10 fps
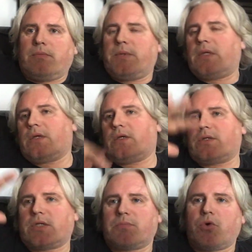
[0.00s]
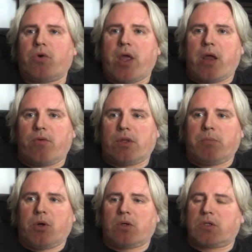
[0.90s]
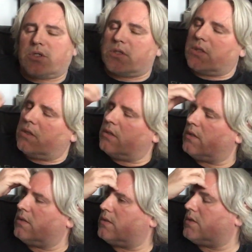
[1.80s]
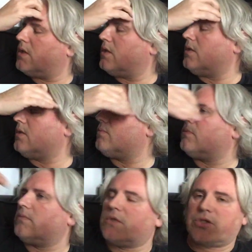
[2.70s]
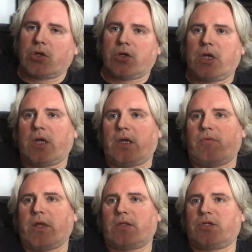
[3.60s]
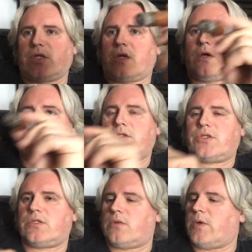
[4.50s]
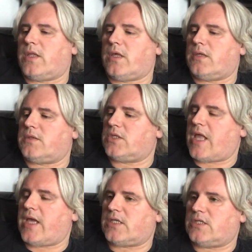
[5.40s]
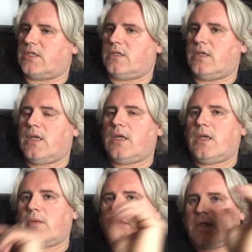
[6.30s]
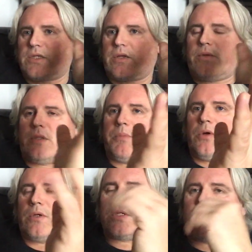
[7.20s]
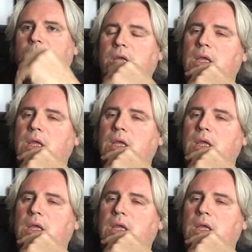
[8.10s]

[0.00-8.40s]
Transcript: because there's more air in the box to circulate around the cigars the way they're stacked, plus they're in the box.